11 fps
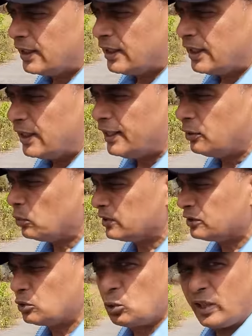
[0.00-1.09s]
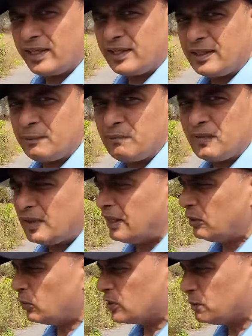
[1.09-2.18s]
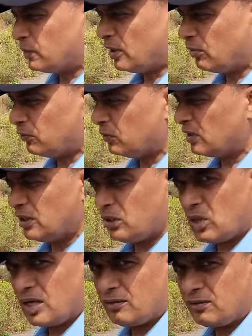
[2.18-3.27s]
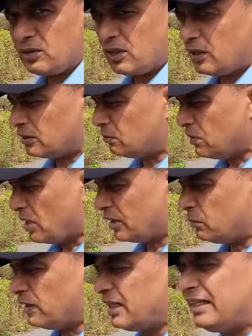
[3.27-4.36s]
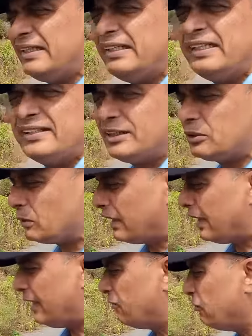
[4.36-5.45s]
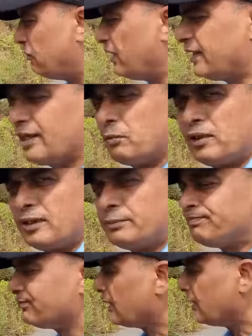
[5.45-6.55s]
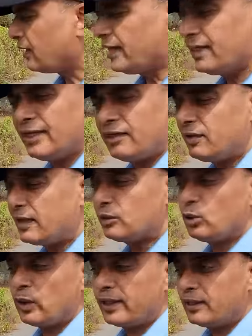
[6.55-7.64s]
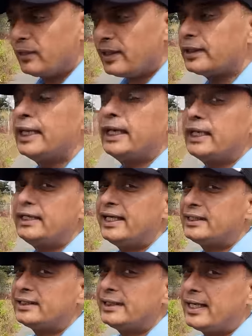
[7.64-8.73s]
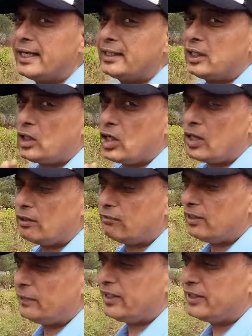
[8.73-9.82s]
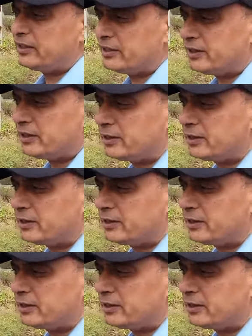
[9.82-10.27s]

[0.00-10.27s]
It was quick, it was powerful, a lot of torque, bottom end, easy to ride, flickable, ride anywhere, go anywhere. Yes, it had a lot of limitations.